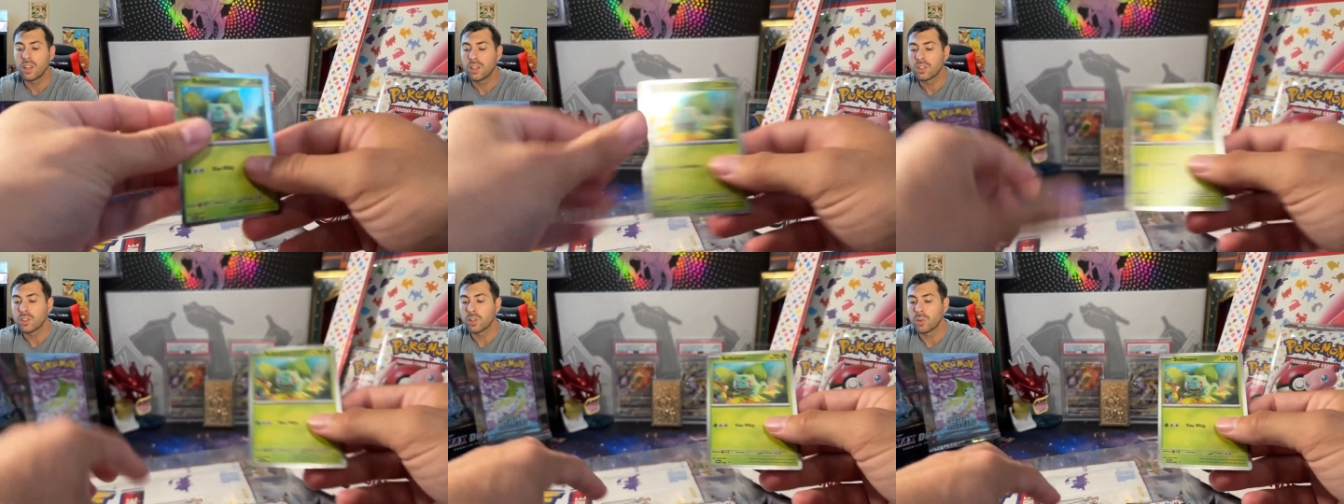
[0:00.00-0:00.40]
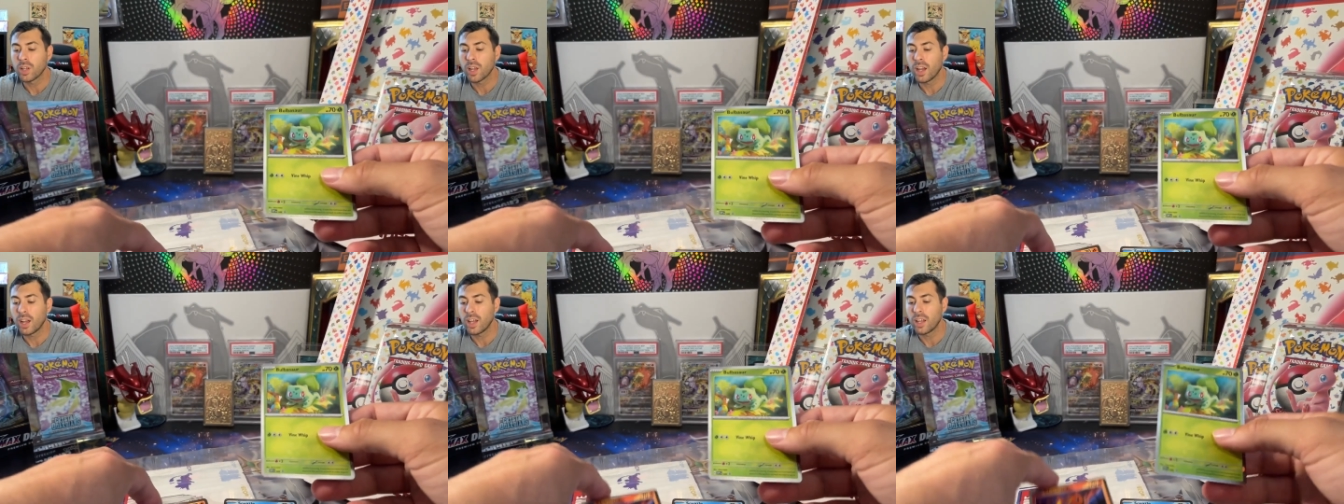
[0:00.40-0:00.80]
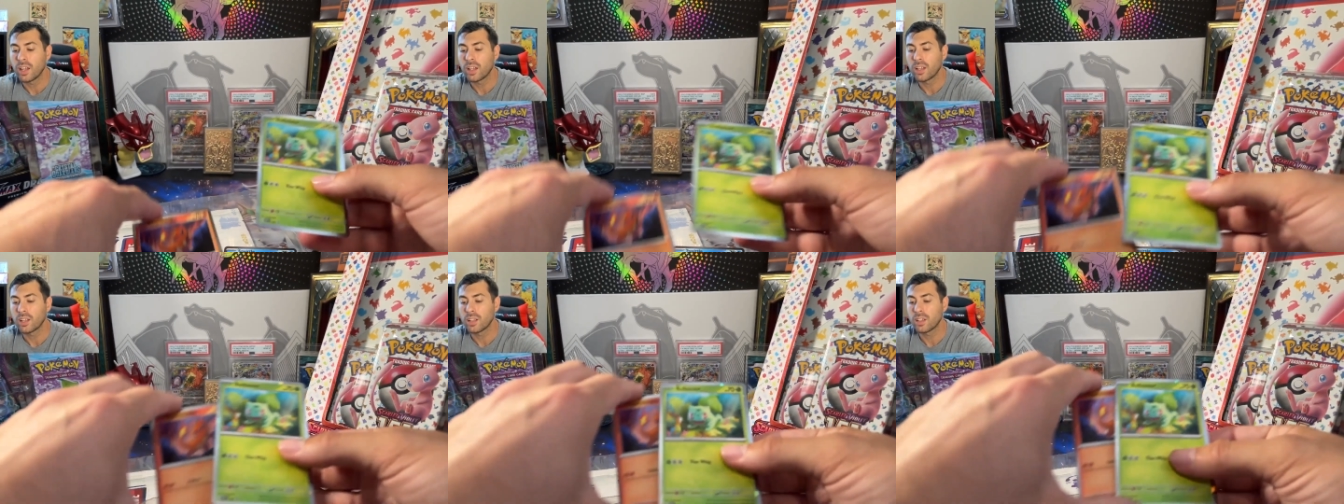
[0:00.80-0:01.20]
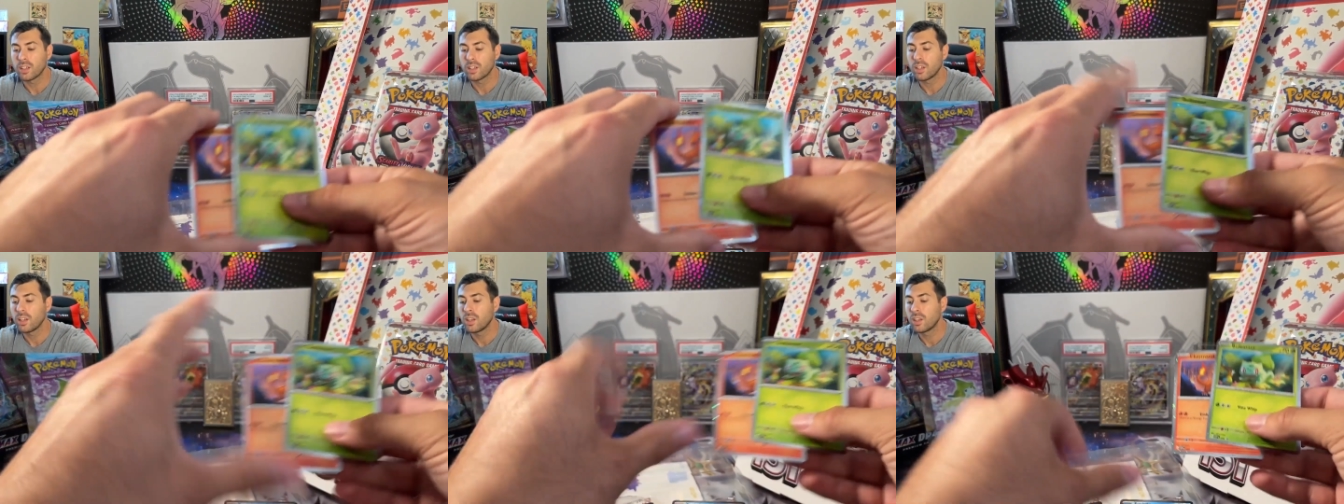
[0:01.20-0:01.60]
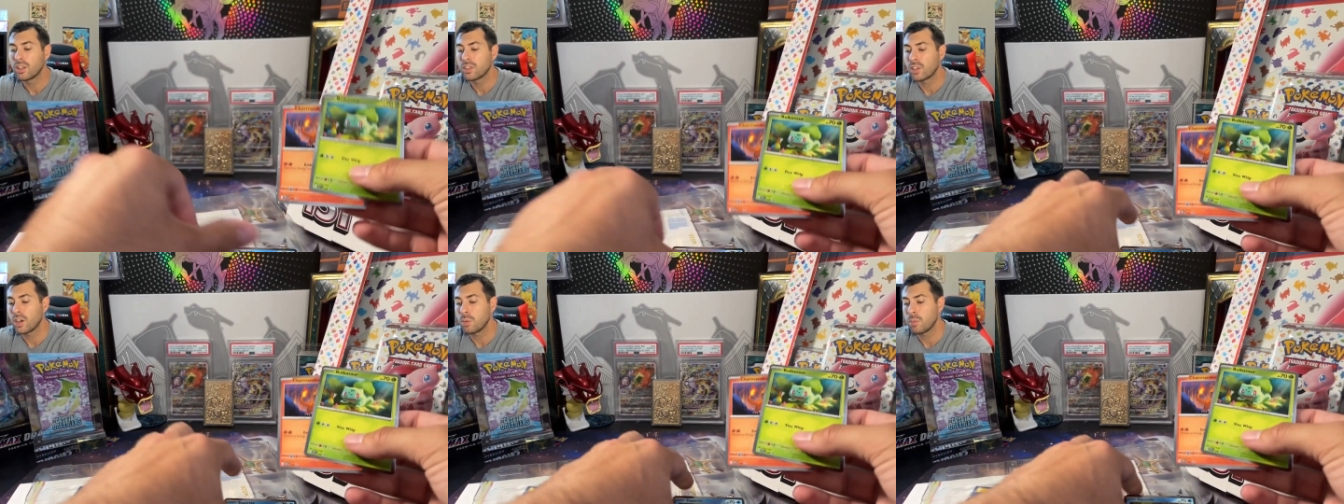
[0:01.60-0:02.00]
So we got
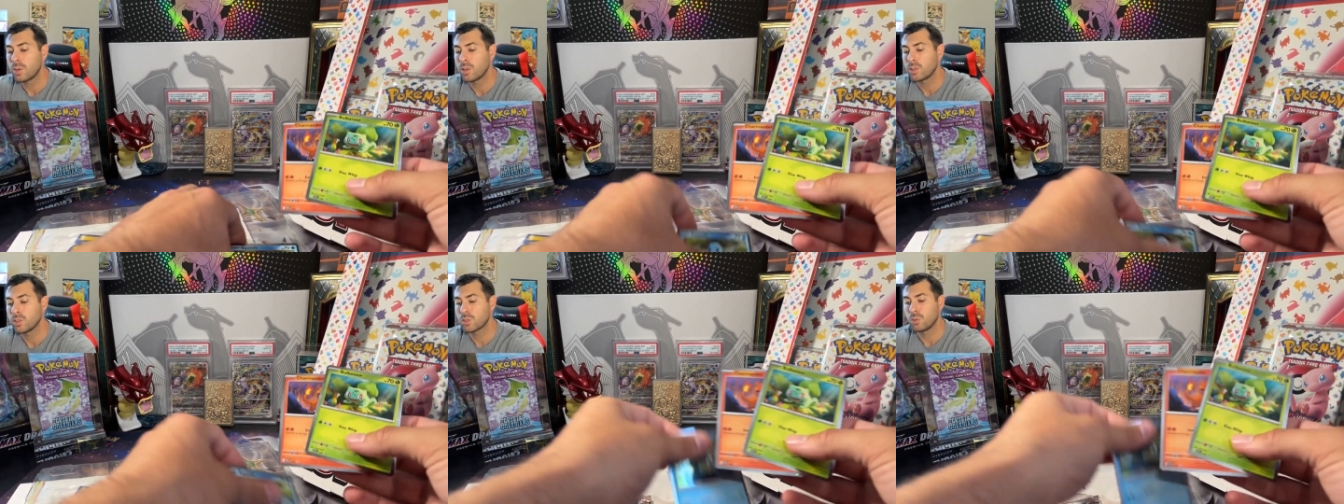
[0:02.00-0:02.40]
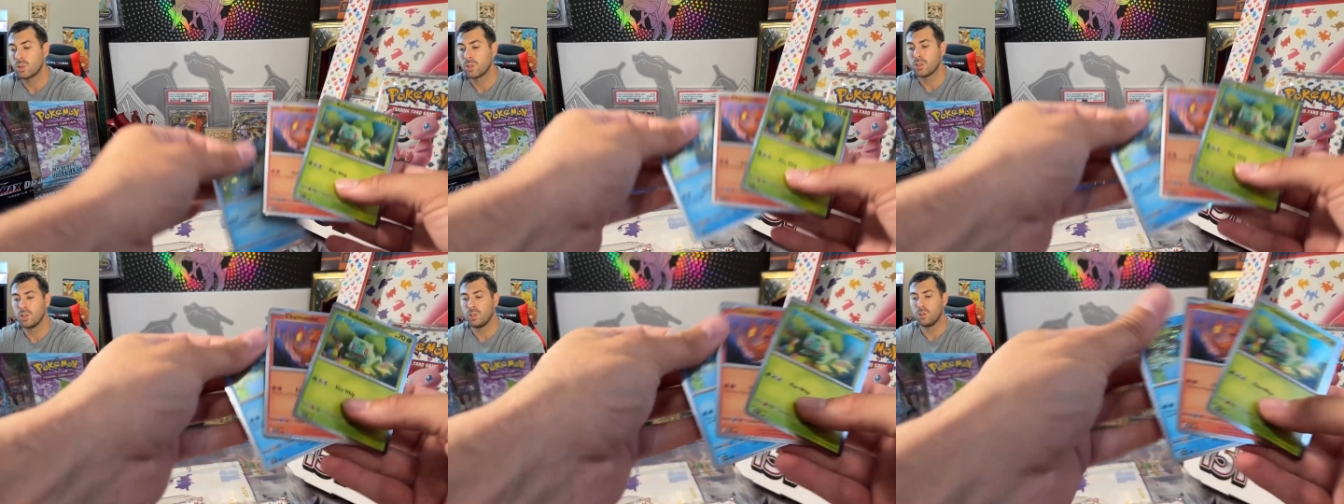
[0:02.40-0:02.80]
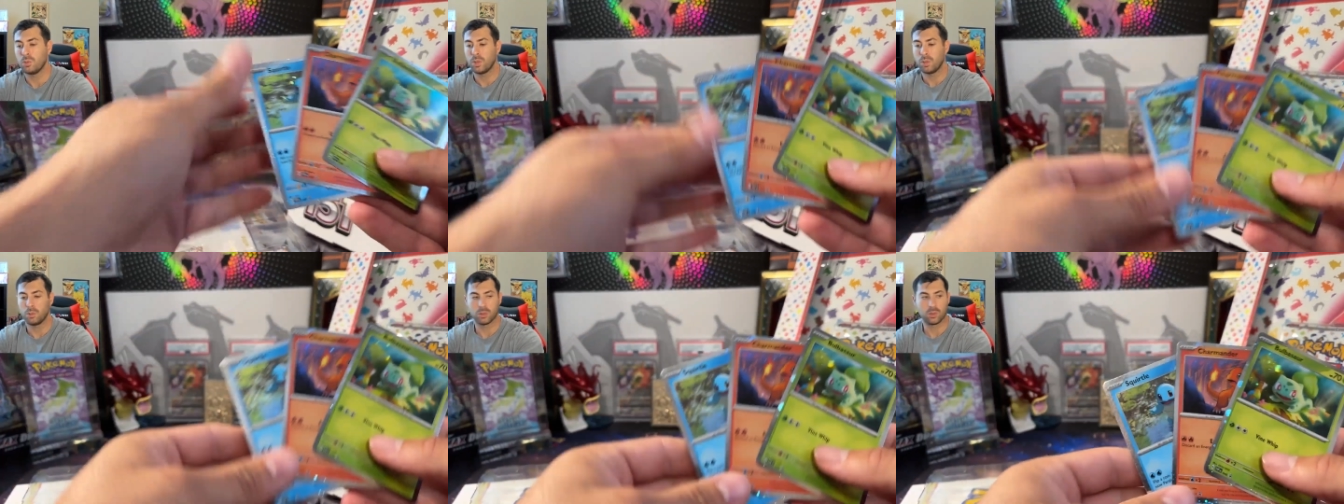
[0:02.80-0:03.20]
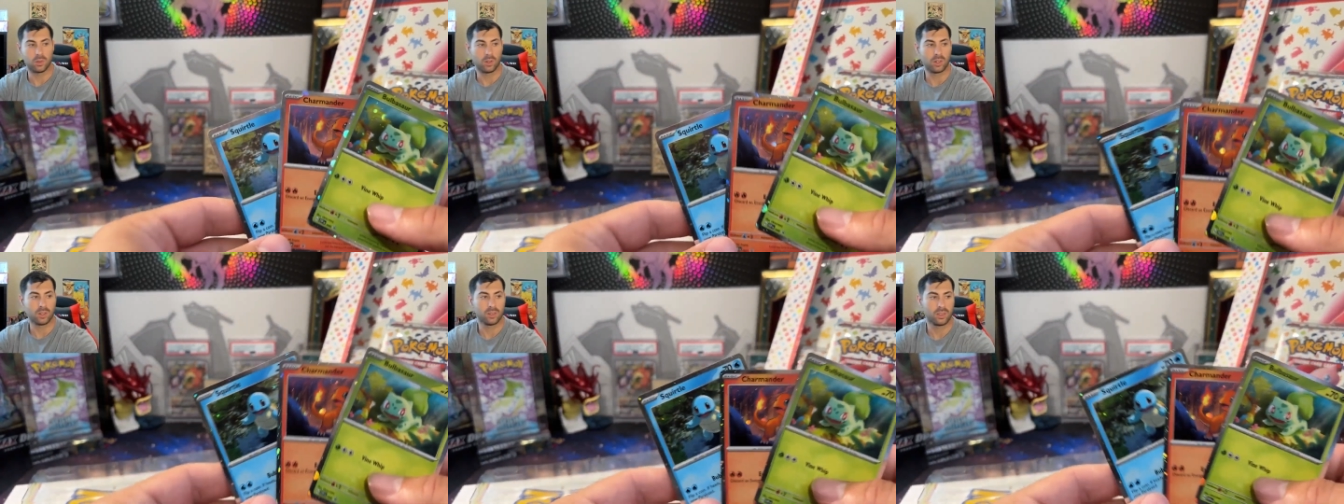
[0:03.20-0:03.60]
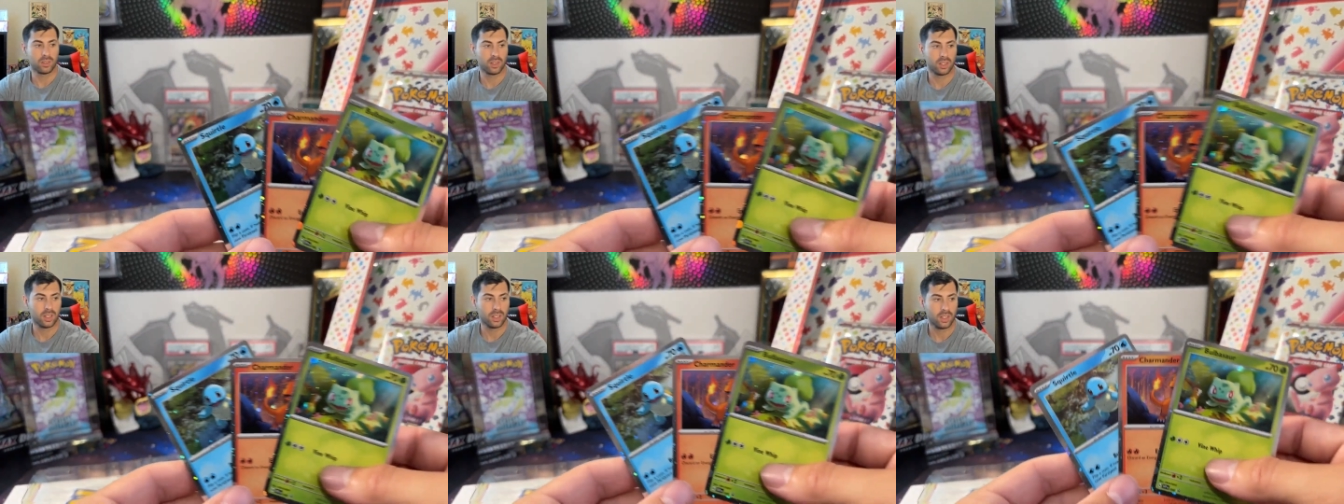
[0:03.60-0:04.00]
Charmander, Squirtle, Bulbasaur.
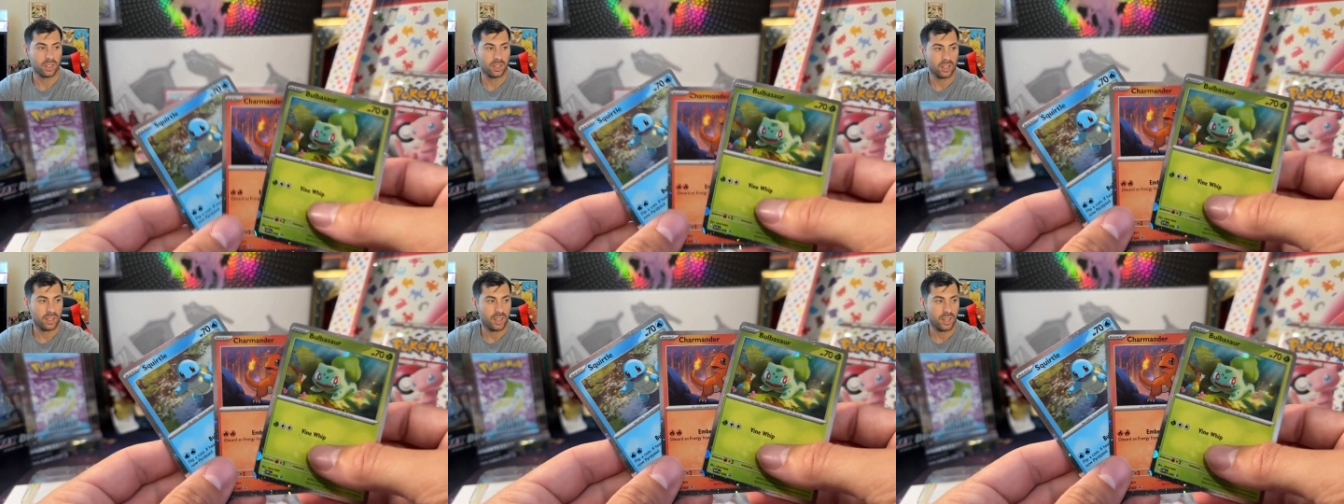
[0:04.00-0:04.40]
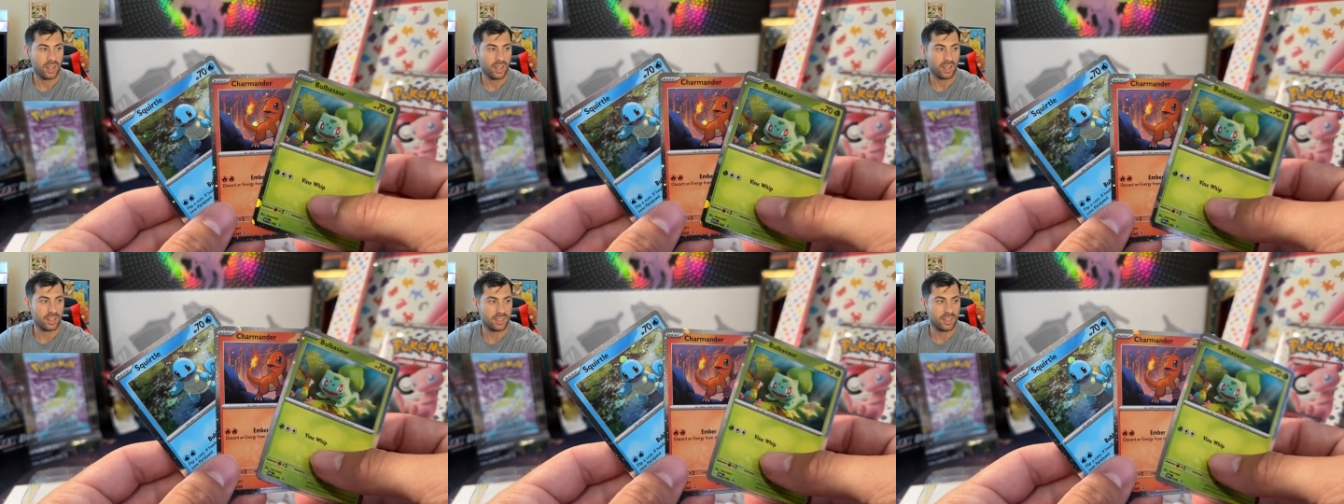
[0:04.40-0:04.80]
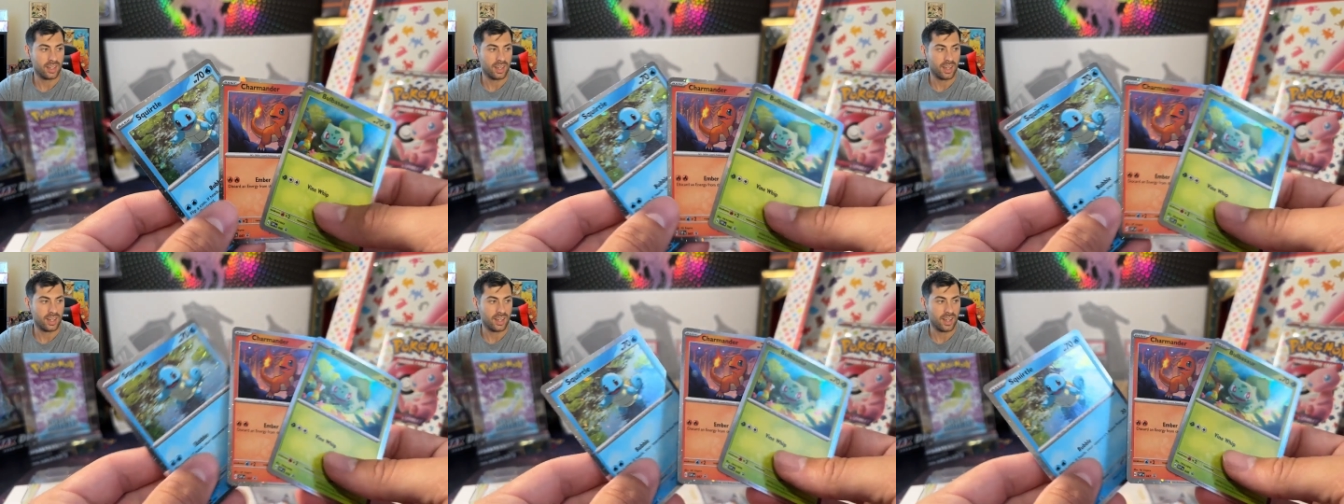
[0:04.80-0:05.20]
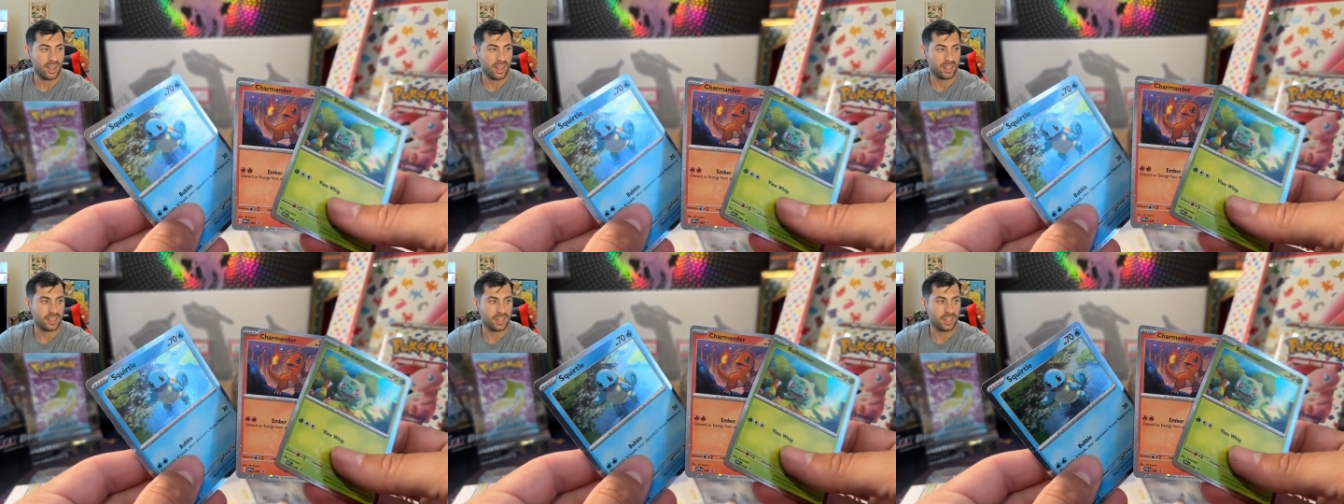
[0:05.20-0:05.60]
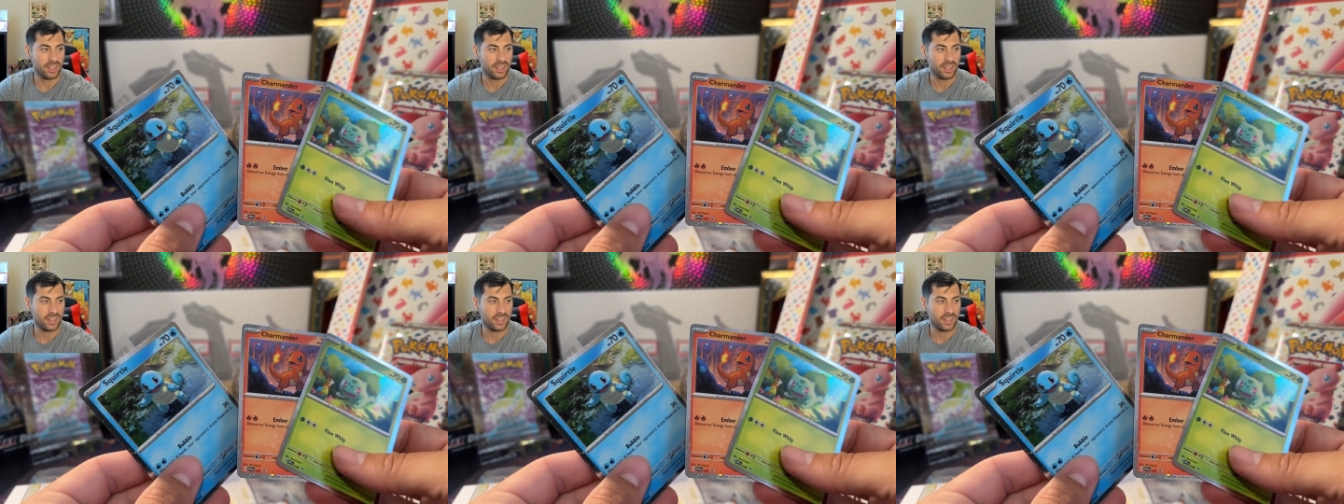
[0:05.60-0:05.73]
Hicks, yeah, guys.